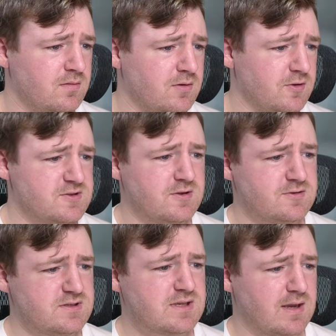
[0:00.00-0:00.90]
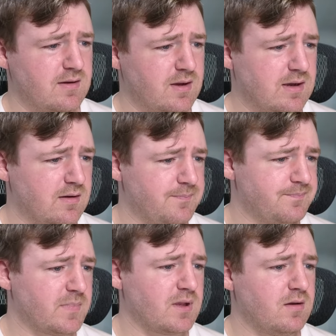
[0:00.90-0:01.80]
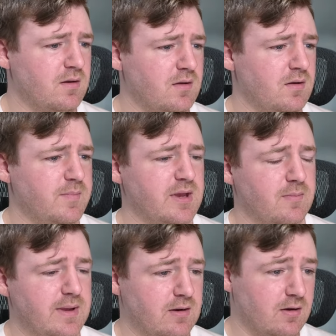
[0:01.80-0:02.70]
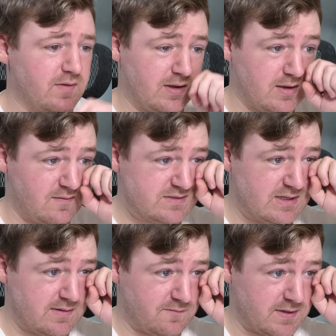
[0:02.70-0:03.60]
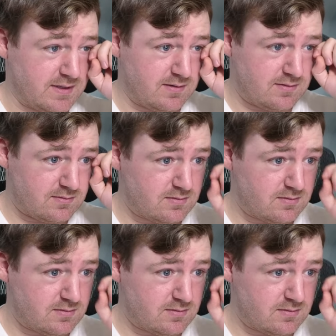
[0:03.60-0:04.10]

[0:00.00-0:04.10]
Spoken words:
There's this guy. Magomedov. I've seen him fight.